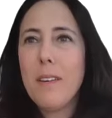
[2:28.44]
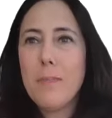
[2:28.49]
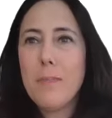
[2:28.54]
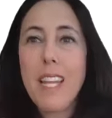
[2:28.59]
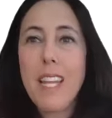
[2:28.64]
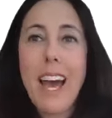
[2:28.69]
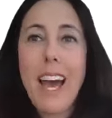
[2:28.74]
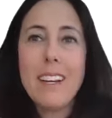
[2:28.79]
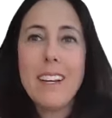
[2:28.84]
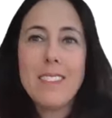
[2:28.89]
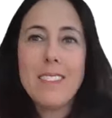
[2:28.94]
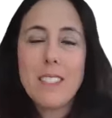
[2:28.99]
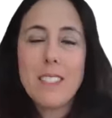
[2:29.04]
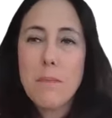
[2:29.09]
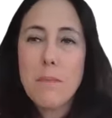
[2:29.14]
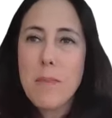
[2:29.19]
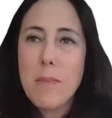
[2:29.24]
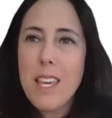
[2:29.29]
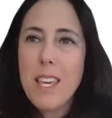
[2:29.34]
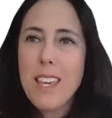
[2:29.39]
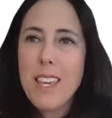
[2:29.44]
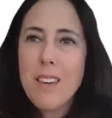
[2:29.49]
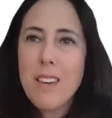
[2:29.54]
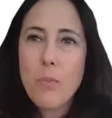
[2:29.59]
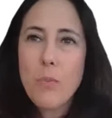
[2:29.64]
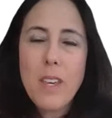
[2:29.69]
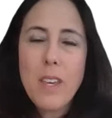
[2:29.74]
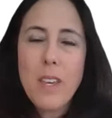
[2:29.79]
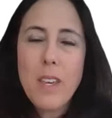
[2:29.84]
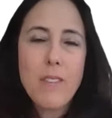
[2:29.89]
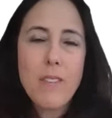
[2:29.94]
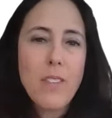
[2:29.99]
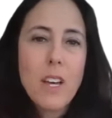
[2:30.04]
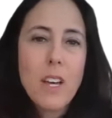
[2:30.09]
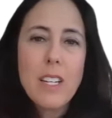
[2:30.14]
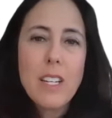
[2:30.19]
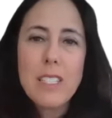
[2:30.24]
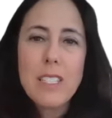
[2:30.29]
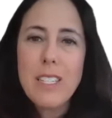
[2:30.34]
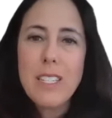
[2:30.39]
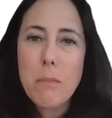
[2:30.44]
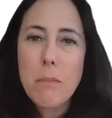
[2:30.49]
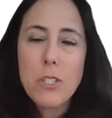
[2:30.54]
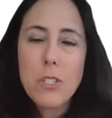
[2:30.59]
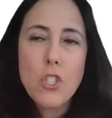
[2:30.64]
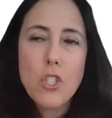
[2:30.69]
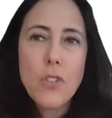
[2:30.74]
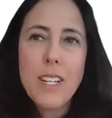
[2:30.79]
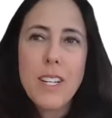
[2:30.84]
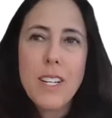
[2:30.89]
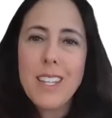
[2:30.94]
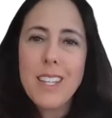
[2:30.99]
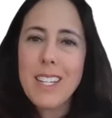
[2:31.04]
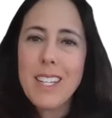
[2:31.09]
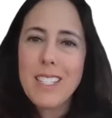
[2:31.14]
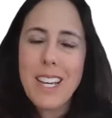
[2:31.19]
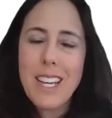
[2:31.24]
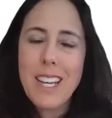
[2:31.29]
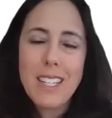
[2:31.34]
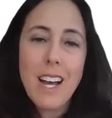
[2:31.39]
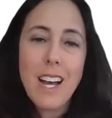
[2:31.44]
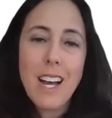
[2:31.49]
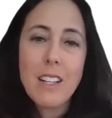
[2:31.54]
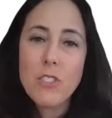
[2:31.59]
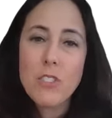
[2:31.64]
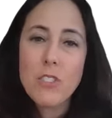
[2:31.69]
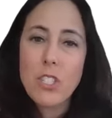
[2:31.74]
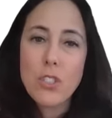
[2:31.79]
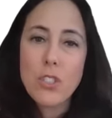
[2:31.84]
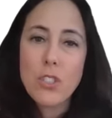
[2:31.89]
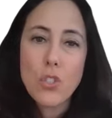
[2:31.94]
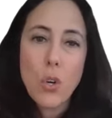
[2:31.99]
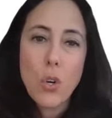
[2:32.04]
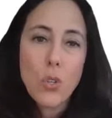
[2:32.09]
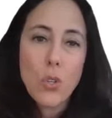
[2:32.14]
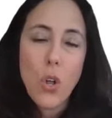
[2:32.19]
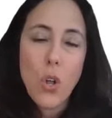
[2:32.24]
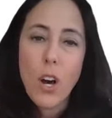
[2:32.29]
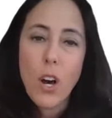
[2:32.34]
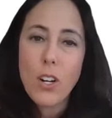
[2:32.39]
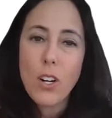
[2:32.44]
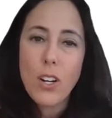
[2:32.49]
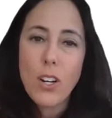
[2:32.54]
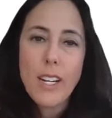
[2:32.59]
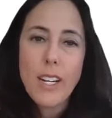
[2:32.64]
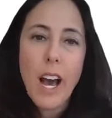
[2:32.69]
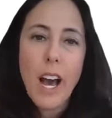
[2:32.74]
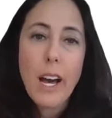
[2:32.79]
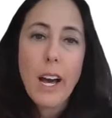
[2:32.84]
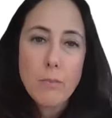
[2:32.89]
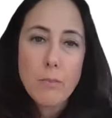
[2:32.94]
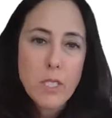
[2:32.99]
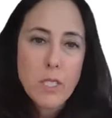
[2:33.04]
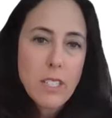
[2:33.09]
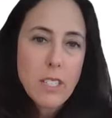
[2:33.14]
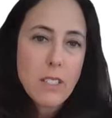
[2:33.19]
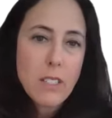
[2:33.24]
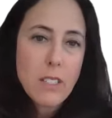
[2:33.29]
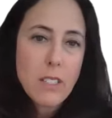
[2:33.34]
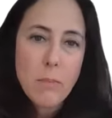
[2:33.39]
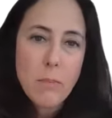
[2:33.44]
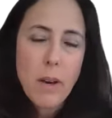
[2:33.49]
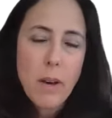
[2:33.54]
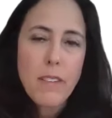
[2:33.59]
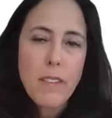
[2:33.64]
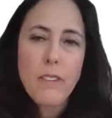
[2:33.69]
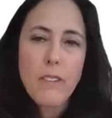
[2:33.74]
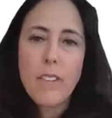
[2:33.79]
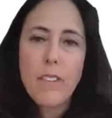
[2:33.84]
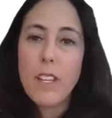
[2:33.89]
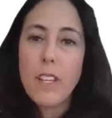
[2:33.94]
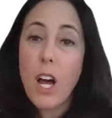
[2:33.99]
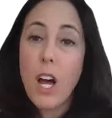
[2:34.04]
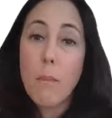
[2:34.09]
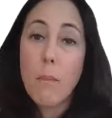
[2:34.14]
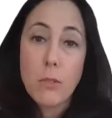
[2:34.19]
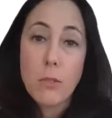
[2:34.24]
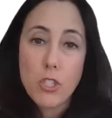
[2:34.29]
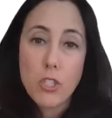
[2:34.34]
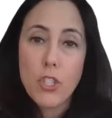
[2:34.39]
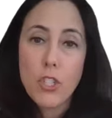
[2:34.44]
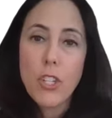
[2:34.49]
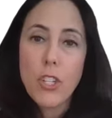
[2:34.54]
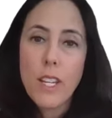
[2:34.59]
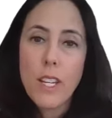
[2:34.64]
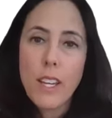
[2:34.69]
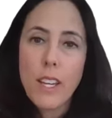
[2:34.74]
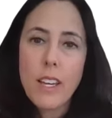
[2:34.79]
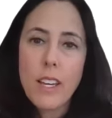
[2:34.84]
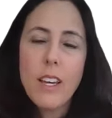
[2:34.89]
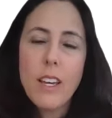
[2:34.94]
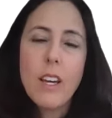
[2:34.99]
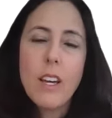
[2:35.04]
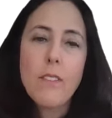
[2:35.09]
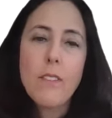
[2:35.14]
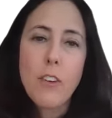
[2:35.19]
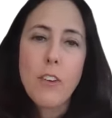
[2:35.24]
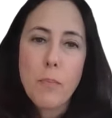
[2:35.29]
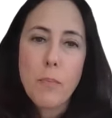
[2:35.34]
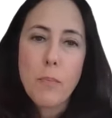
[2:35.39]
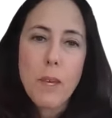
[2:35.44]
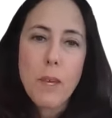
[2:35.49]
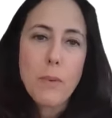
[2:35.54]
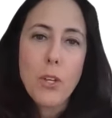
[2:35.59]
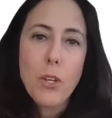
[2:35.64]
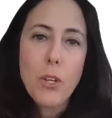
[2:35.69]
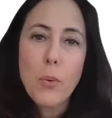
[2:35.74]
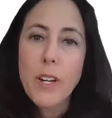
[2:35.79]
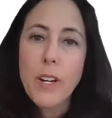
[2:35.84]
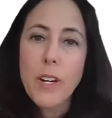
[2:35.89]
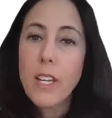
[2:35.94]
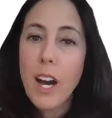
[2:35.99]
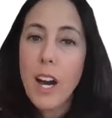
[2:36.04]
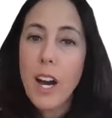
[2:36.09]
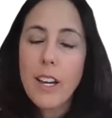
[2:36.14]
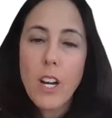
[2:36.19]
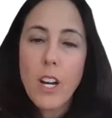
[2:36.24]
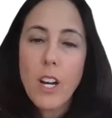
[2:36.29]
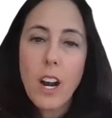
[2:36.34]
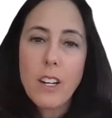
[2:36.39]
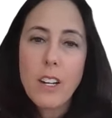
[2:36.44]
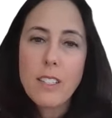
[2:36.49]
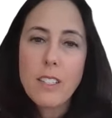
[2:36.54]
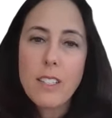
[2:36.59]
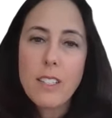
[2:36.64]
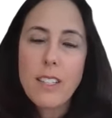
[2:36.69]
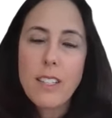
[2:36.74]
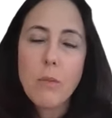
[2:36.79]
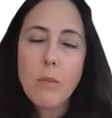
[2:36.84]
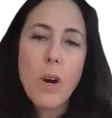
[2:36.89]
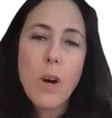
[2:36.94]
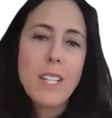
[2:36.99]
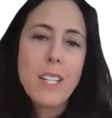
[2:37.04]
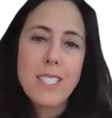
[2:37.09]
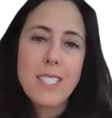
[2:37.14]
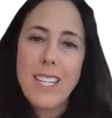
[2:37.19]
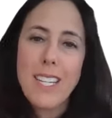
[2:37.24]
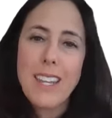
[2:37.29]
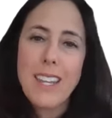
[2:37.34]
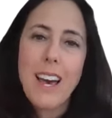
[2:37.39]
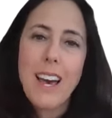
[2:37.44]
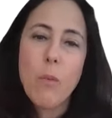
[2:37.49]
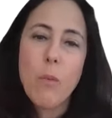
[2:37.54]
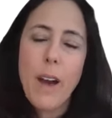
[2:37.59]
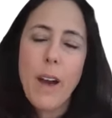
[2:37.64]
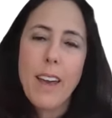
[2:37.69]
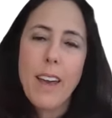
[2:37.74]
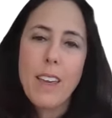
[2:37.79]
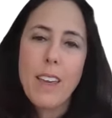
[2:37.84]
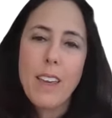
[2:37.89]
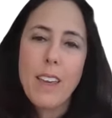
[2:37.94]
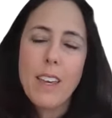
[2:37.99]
That, to me, we've demonstrated that technology is no longer an obstacle, but an opportunity for people who are young at heart that want to stay that way.